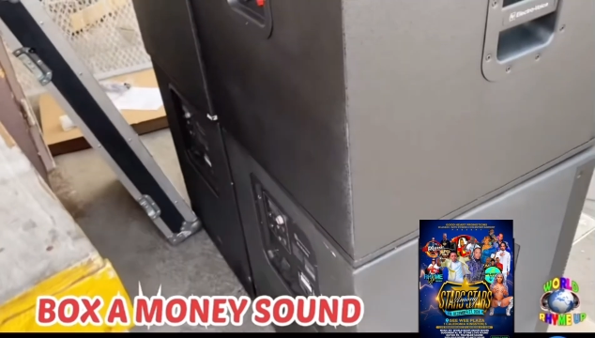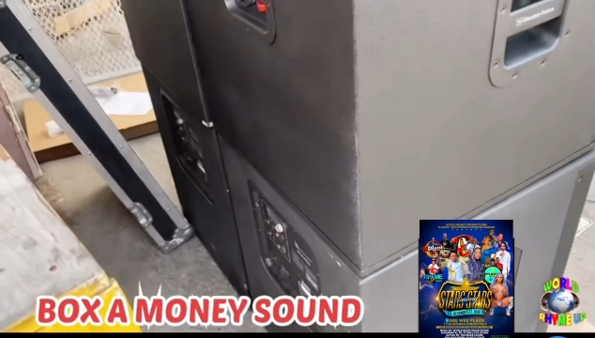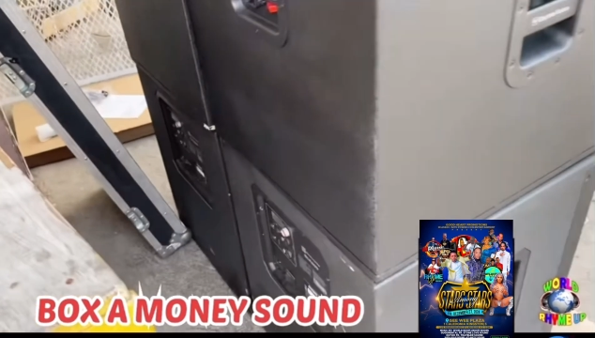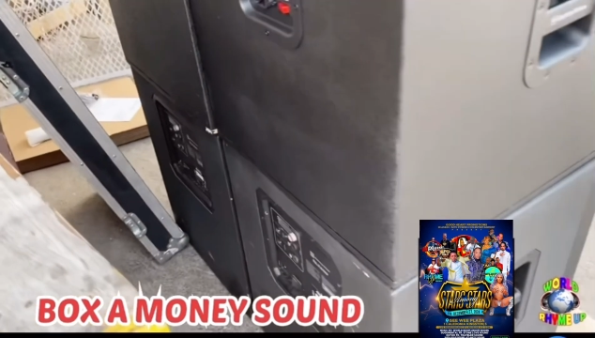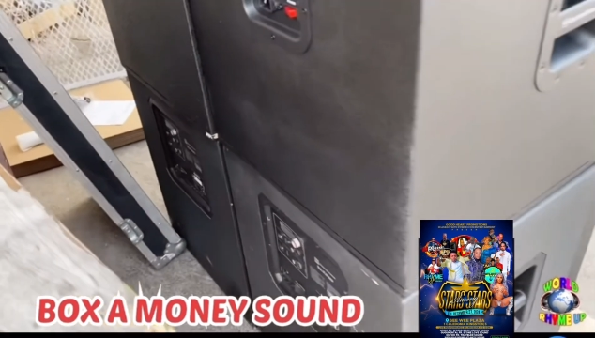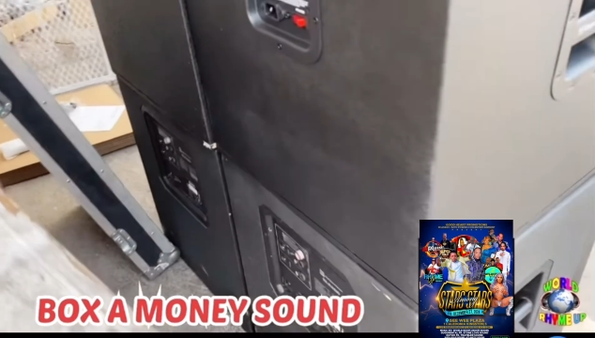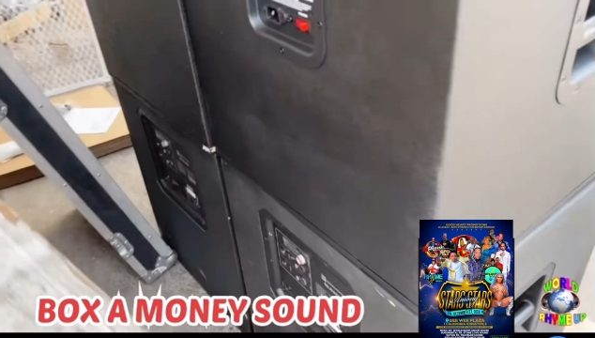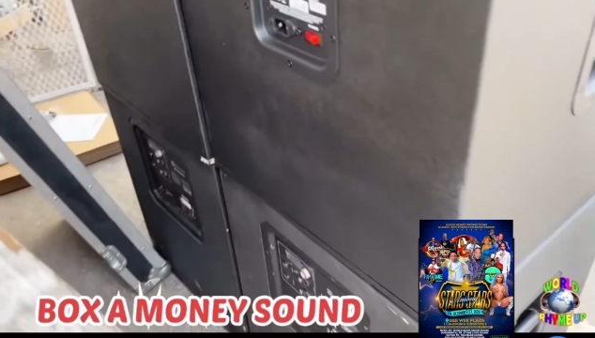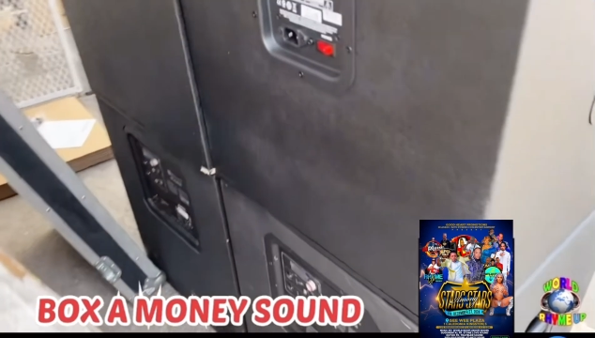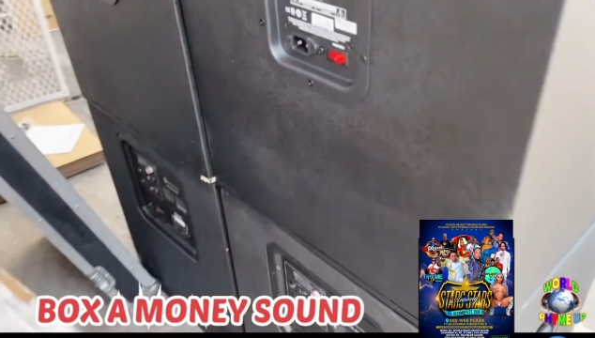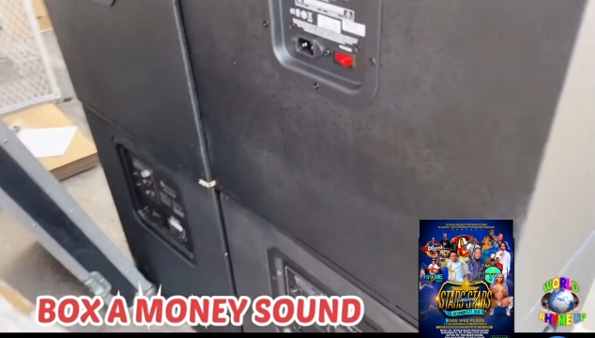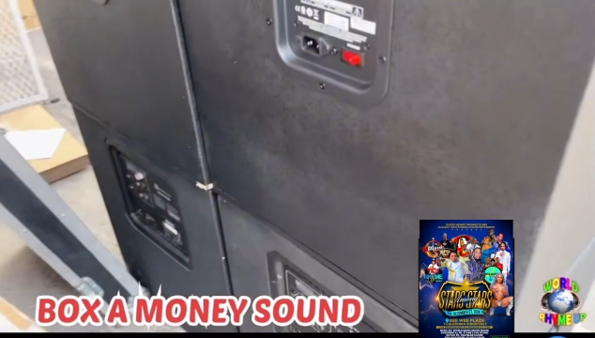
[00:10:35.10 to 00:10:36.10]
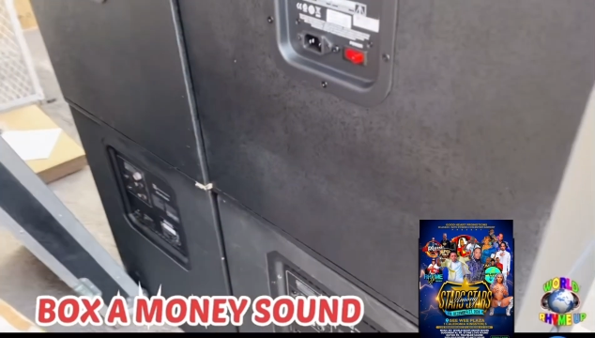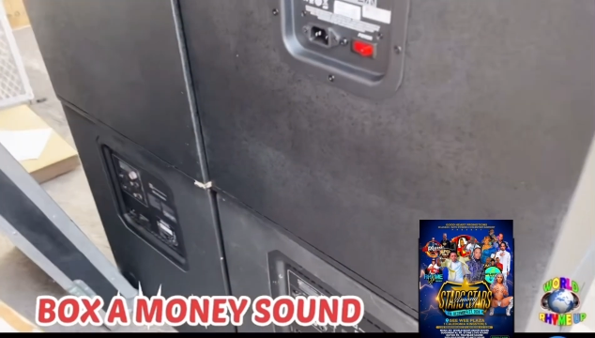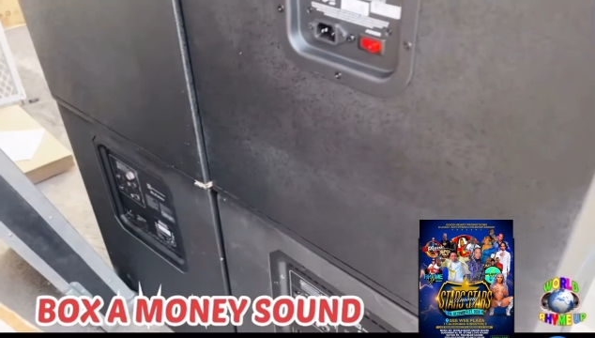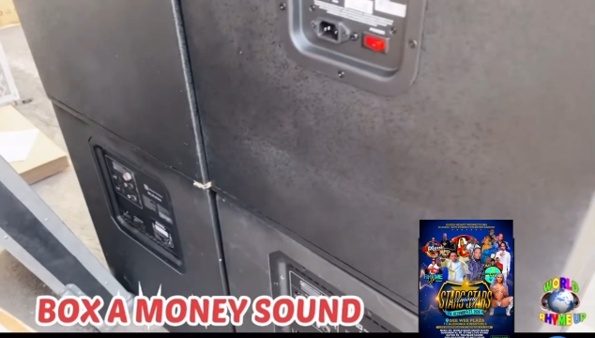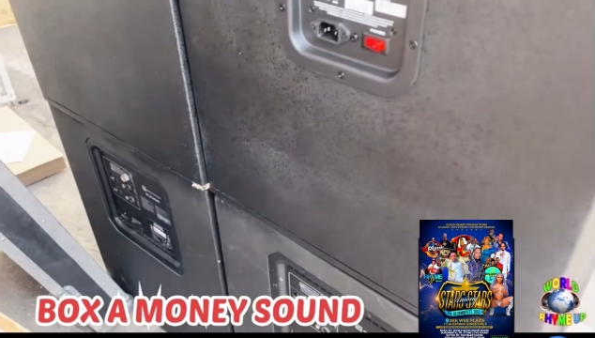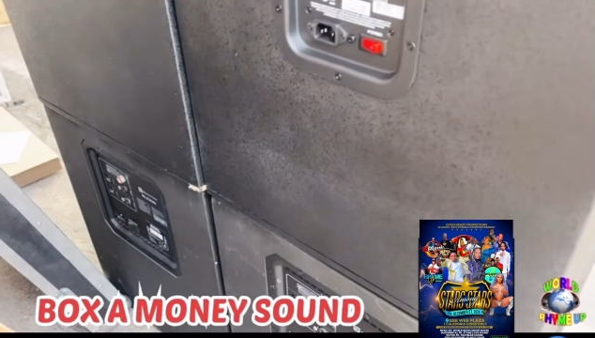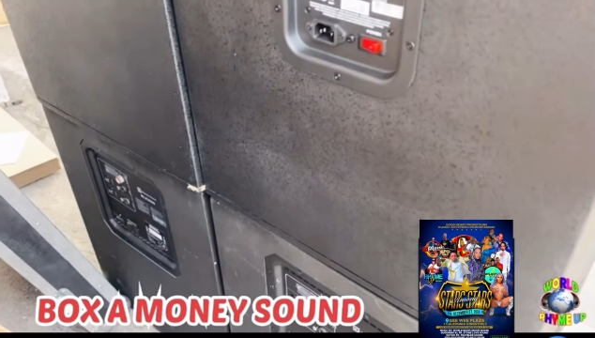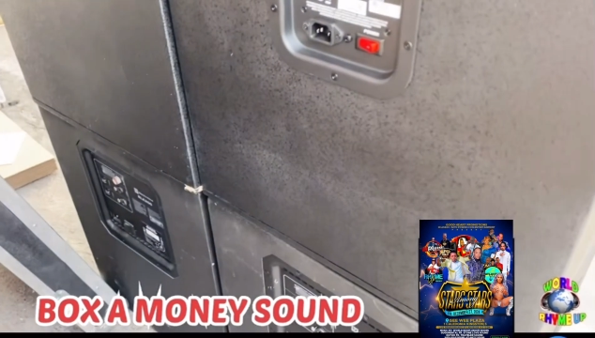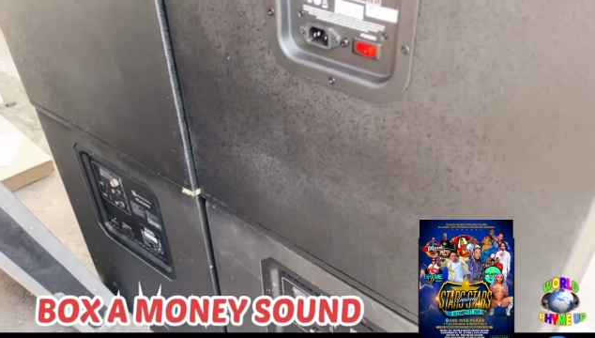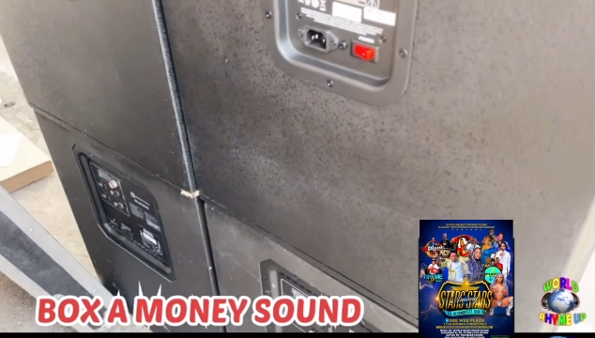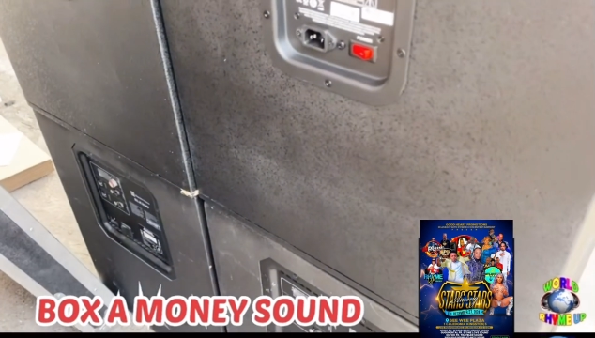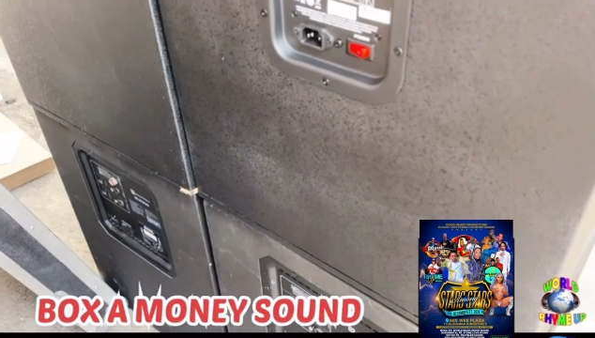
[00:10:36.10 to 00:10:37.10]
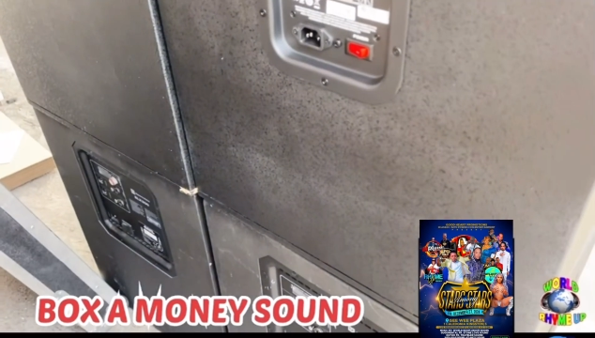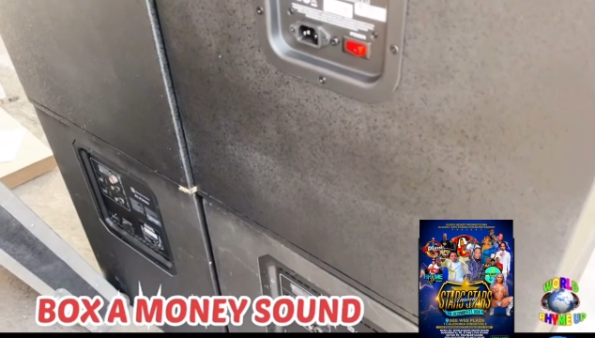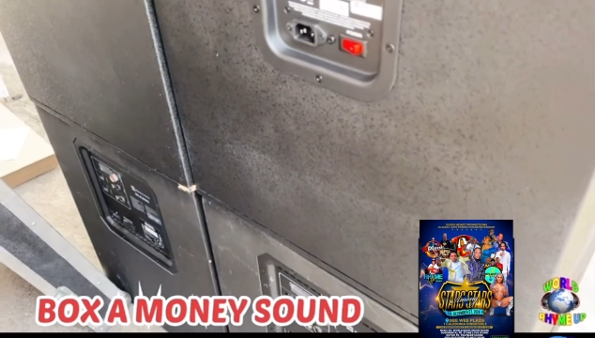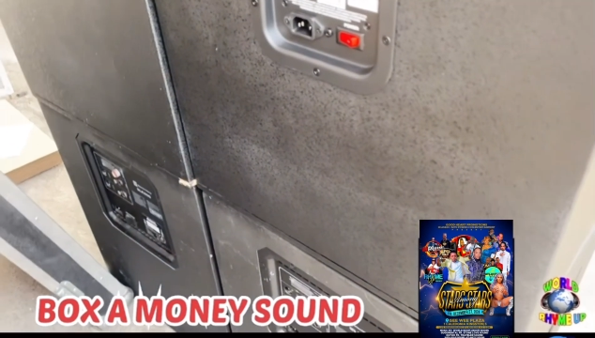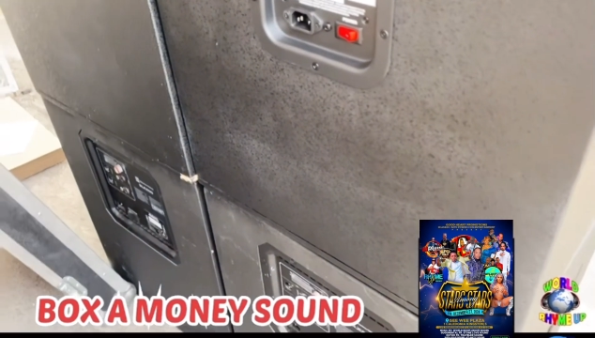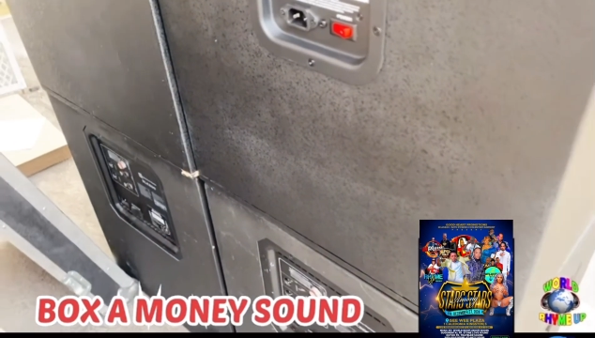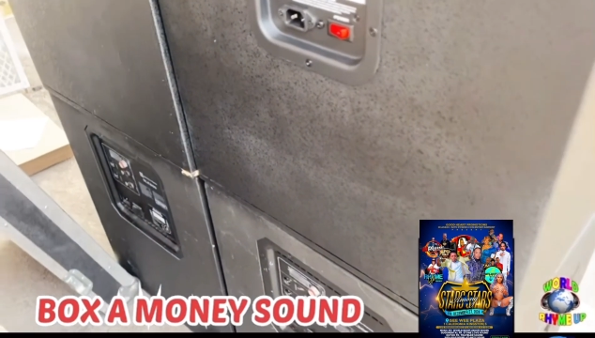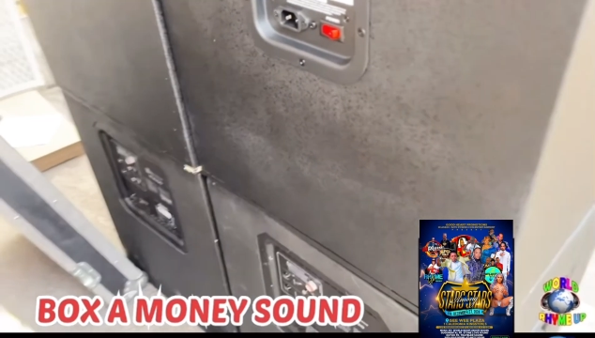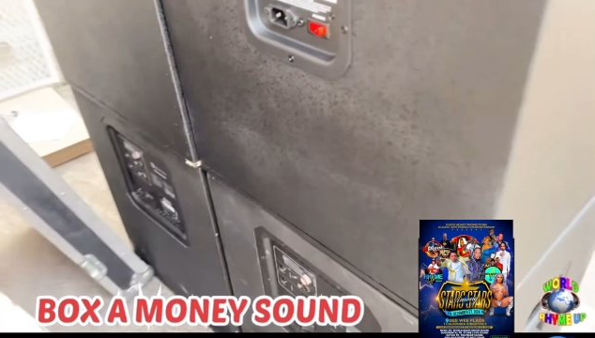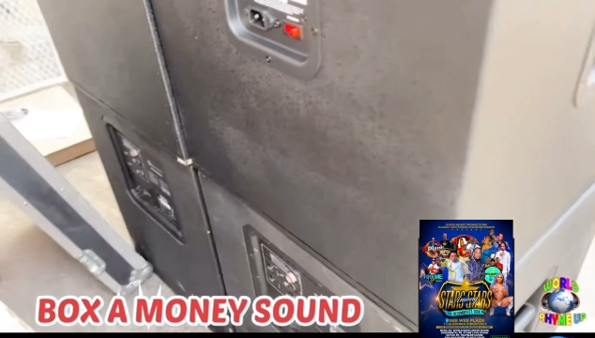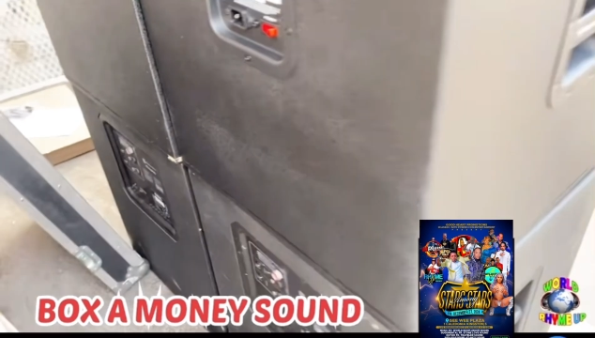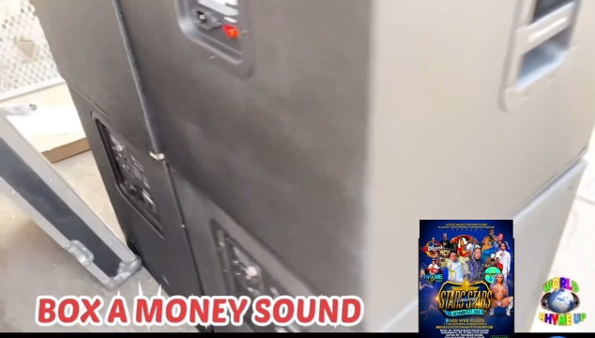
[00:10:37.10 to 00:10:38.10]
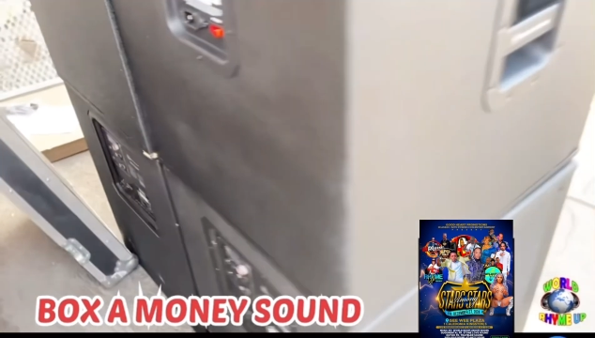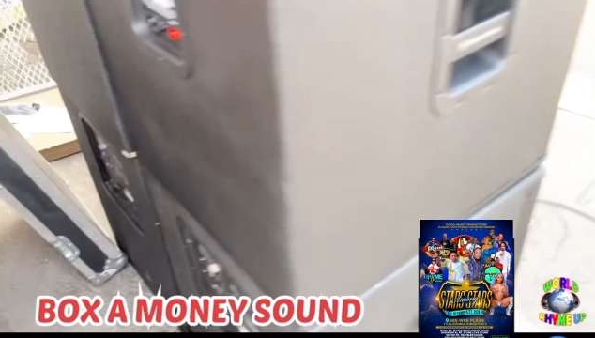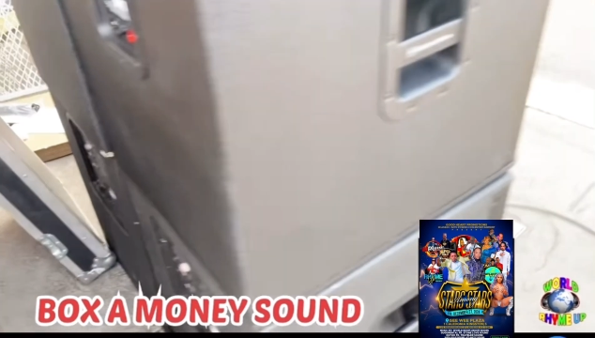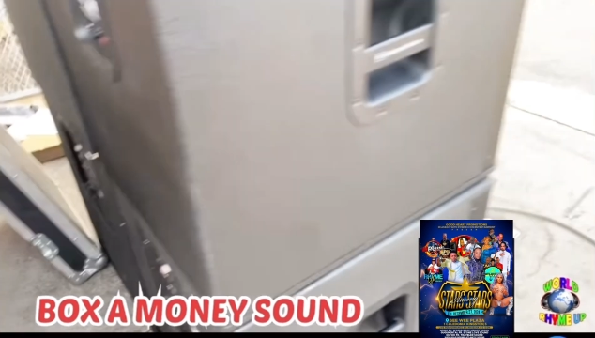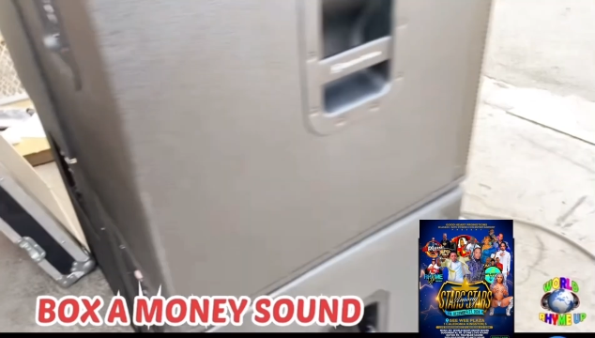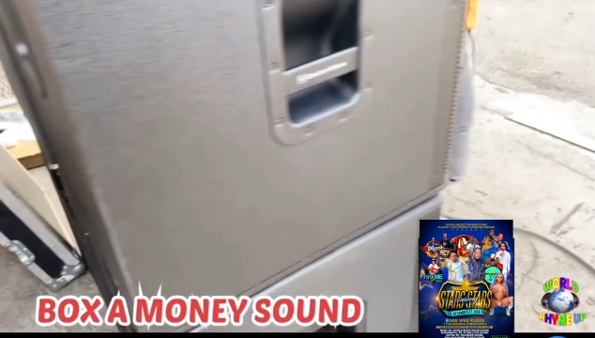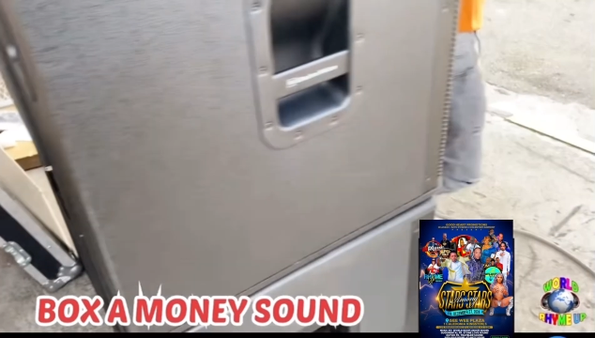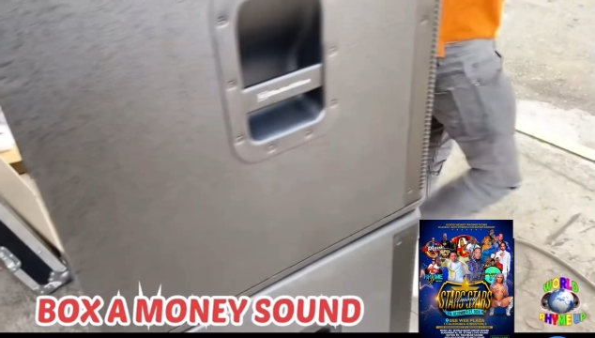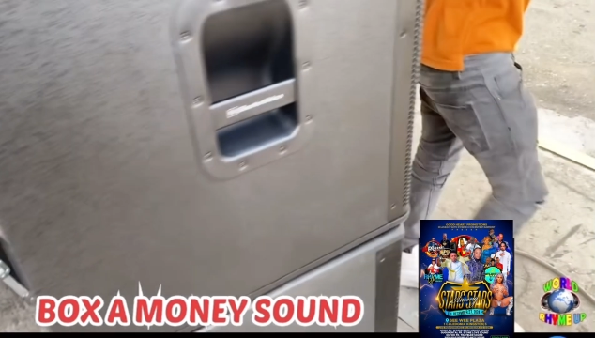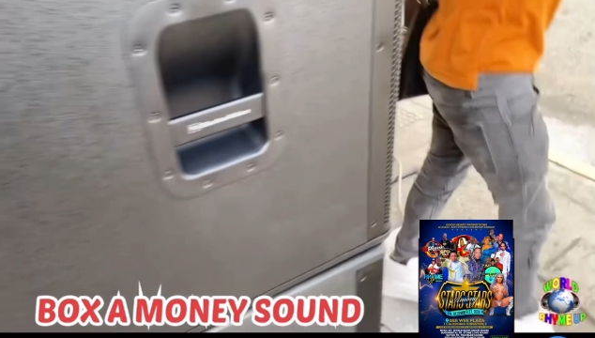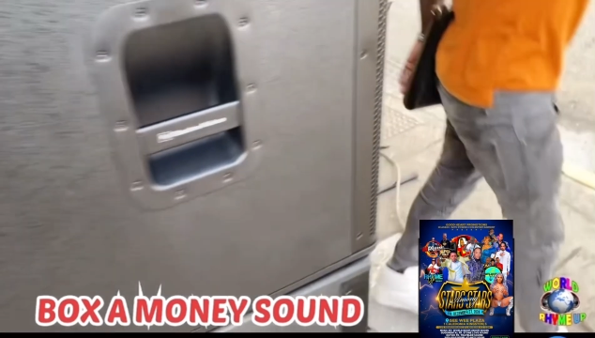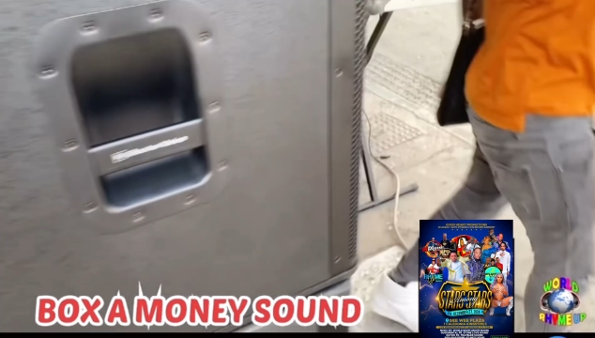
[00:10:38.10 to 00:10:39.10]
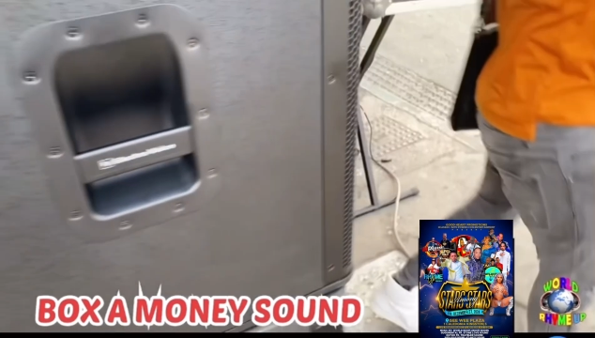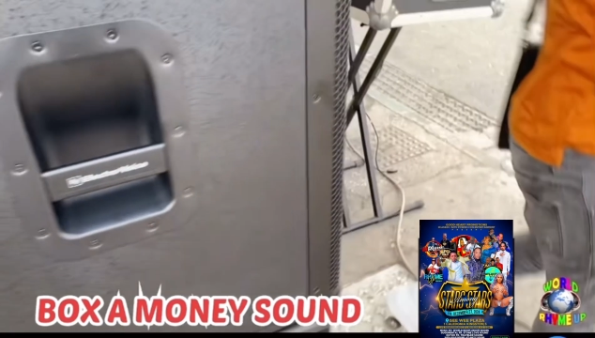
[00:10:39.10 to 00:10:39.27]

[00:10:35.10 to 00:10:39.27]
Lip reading: Nobody's mouth can be seen.